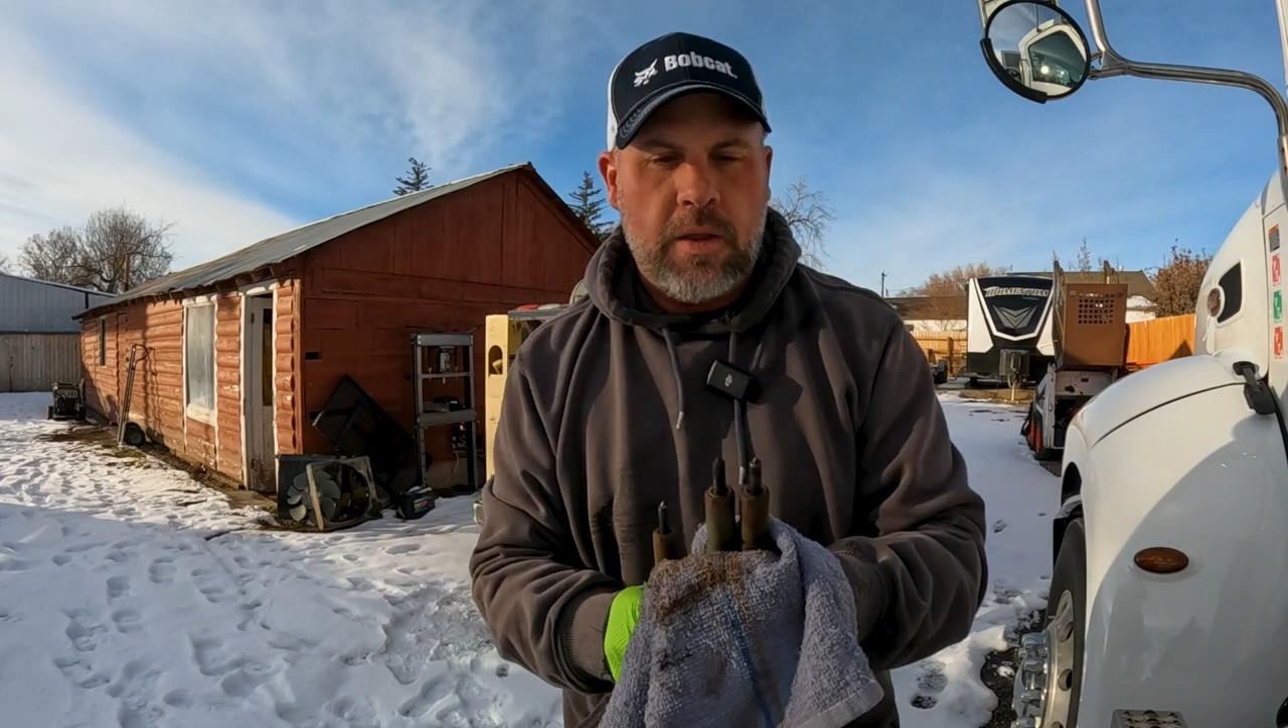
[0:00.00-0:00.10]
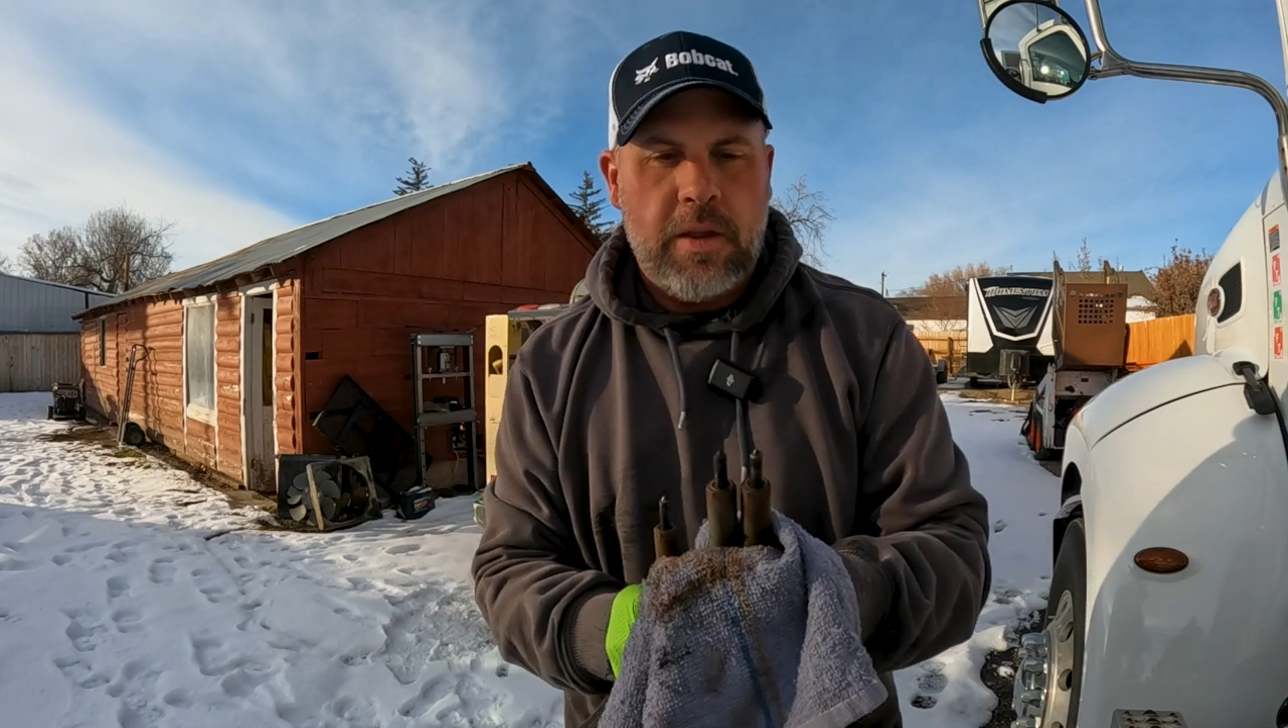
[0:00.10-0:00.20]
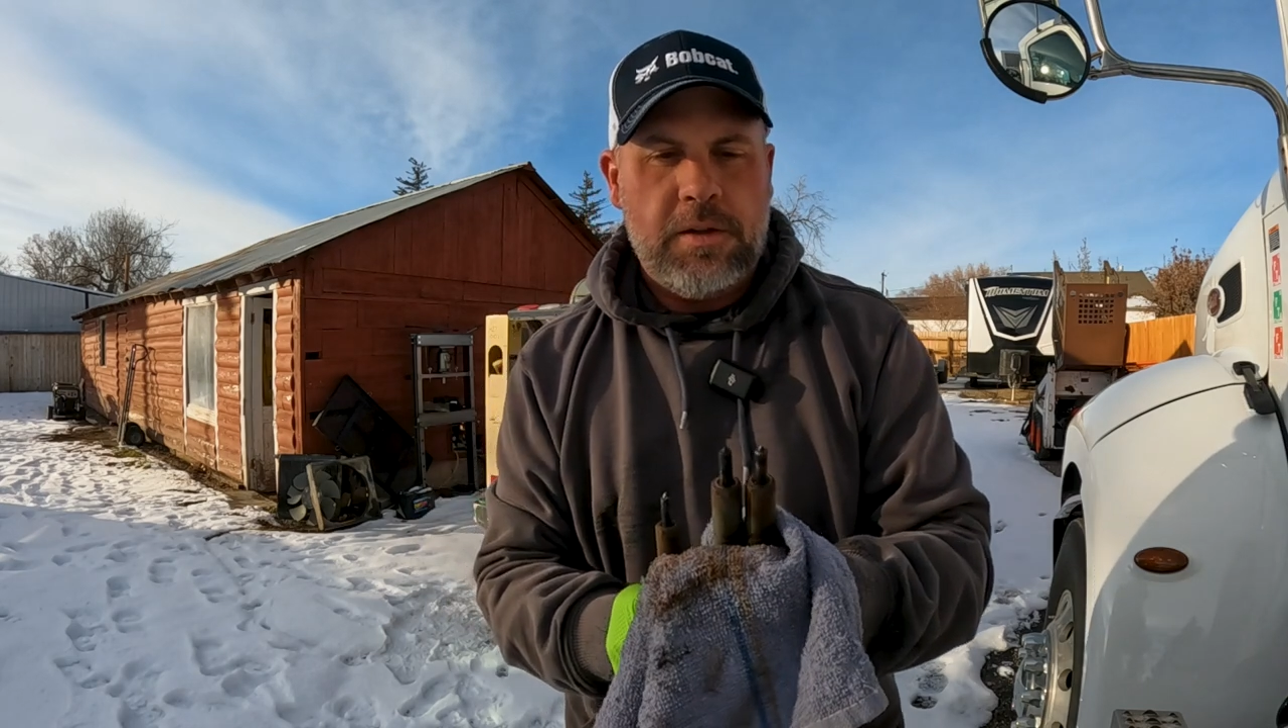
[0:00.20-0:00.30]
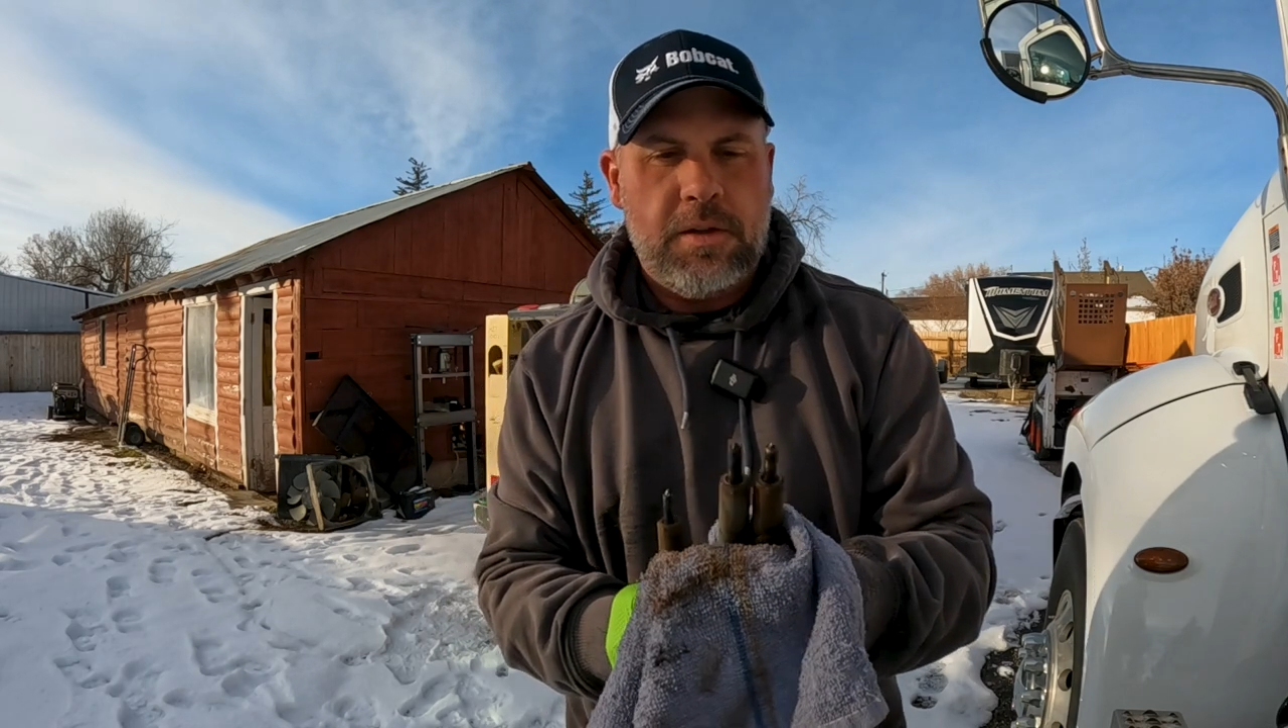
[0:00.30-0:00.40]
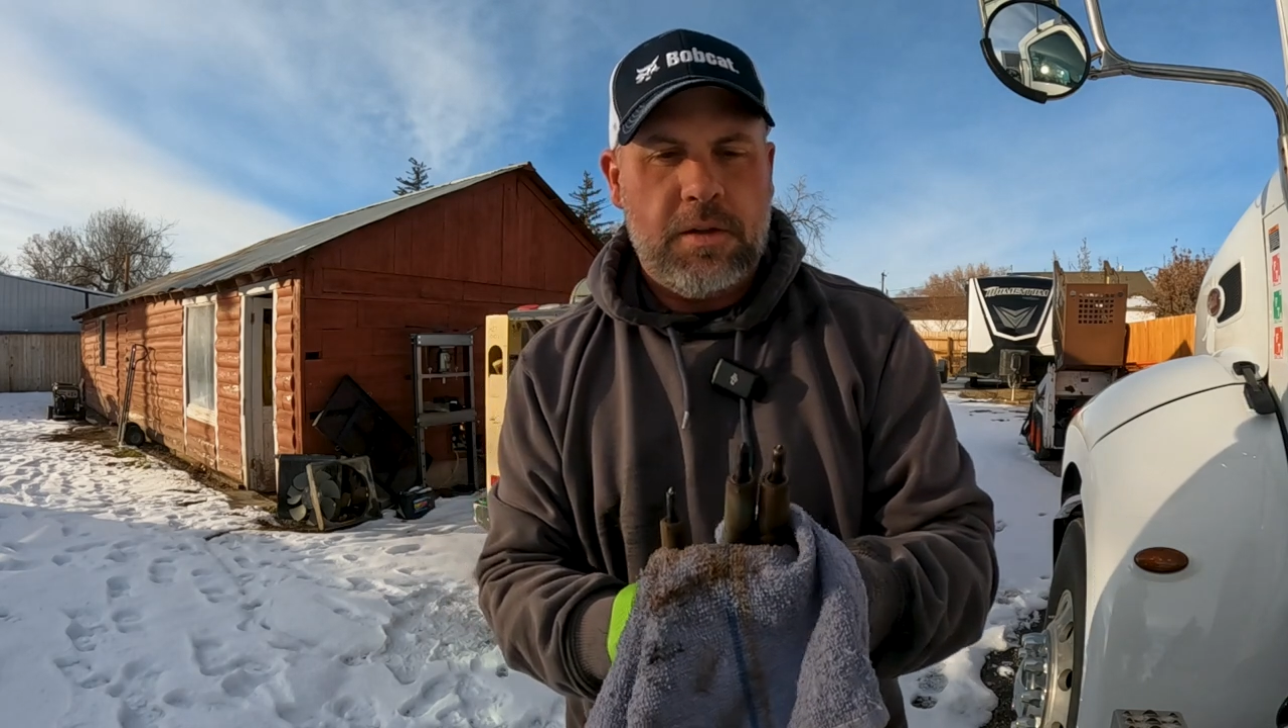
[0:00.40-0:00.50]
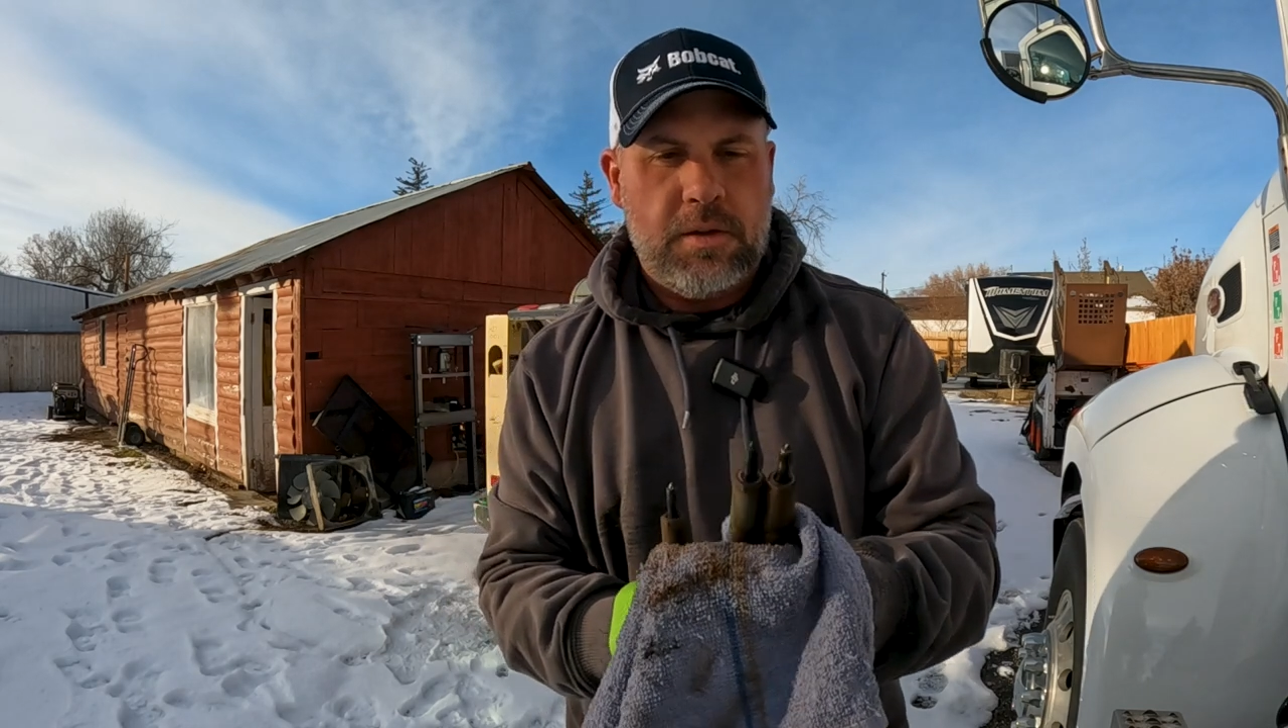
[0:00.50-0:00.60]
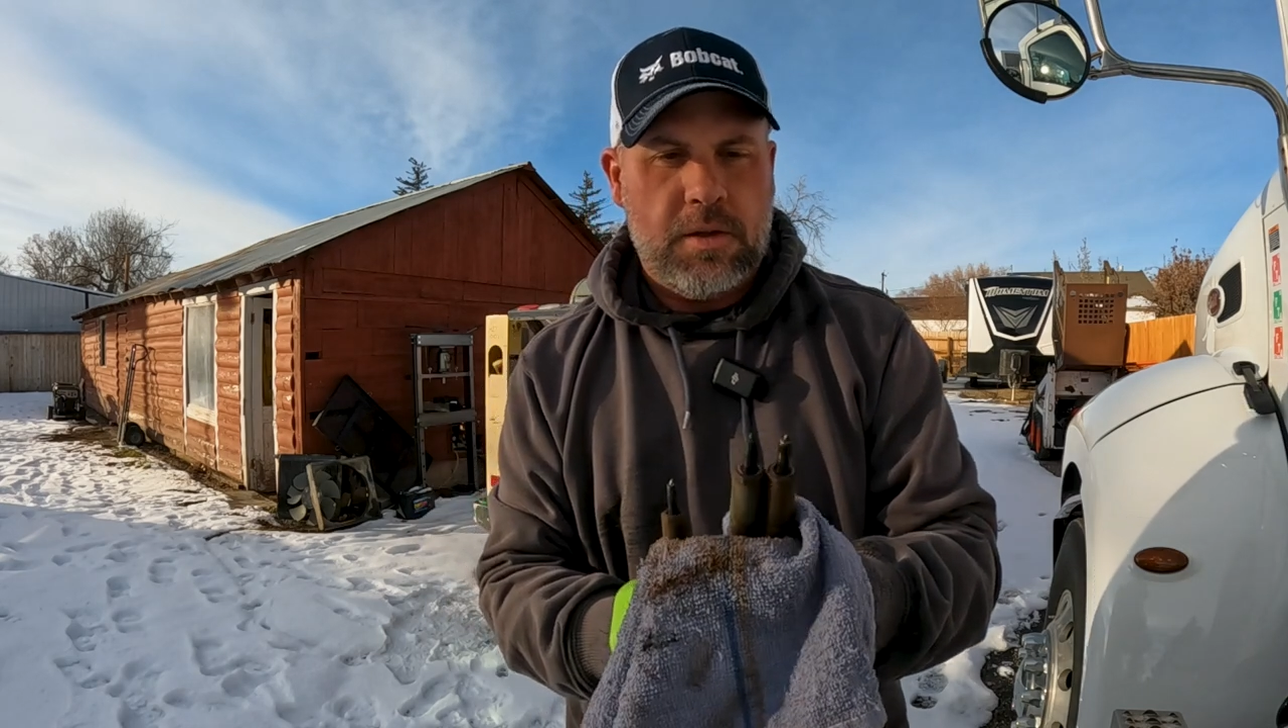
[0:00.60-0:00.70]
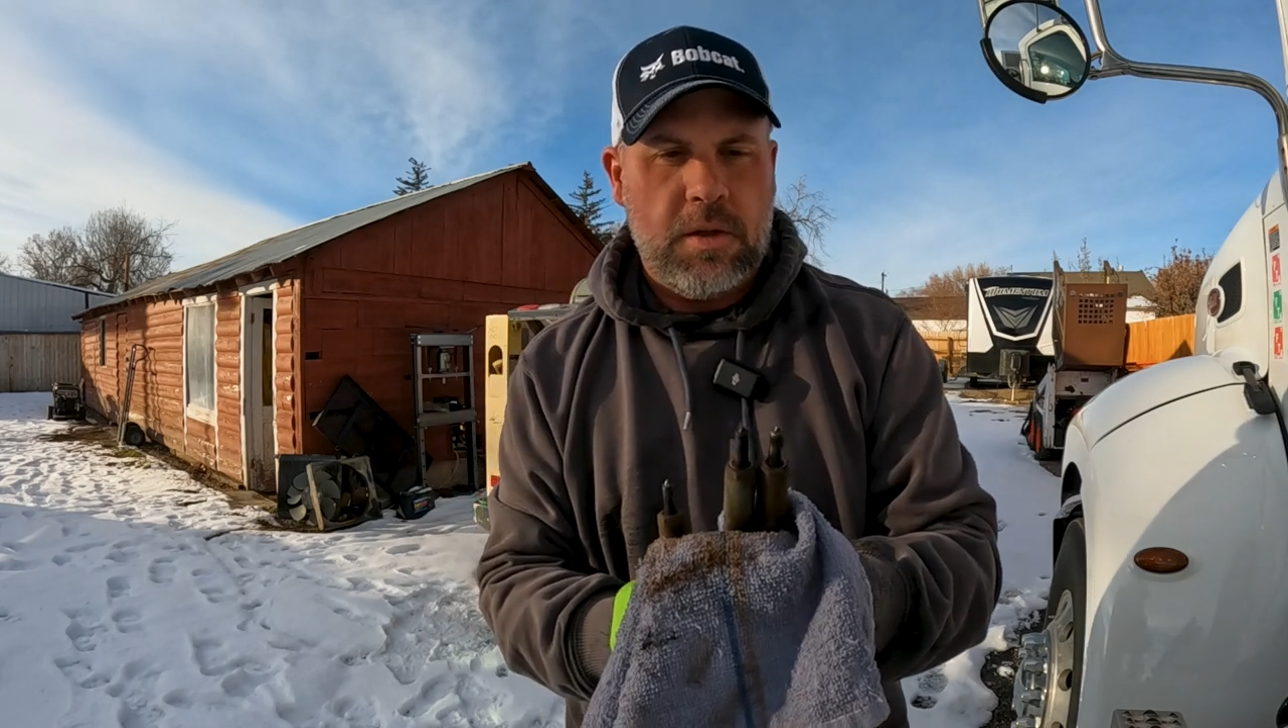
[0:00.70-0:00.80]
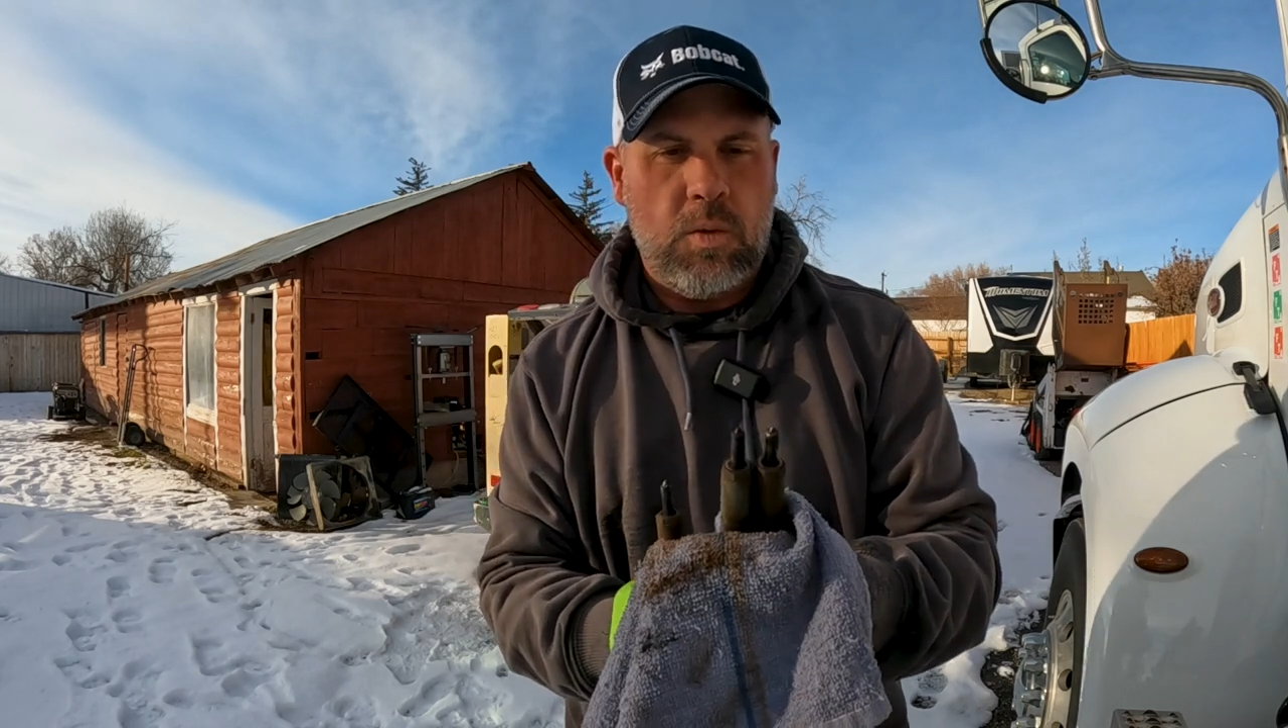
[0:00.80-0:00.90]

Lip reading: This is